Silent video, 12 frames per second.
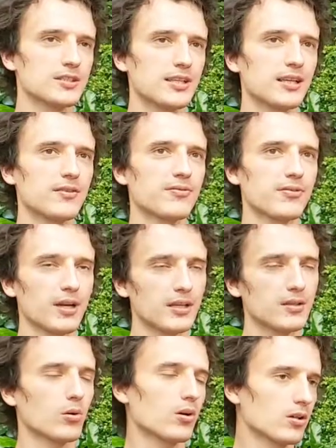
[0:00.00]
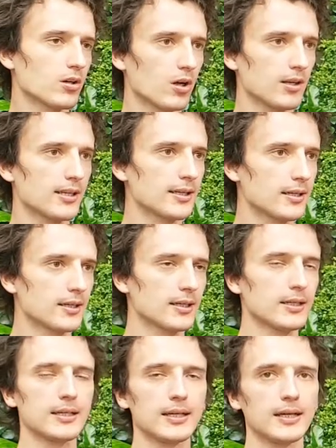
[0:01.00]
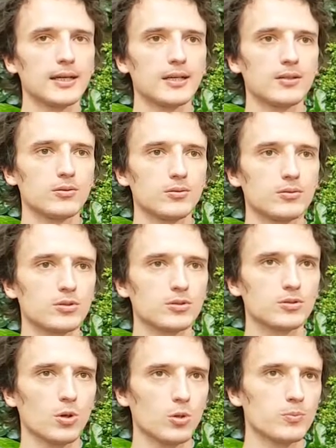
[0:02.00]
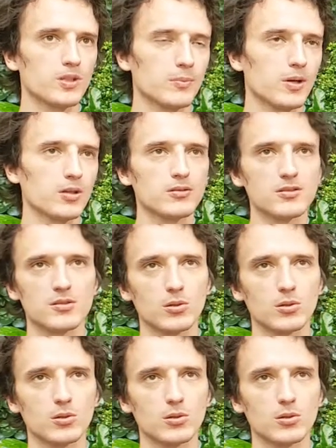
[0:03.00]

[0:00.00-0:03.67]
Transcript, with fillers: I just had a friend or a colleague who told me about this.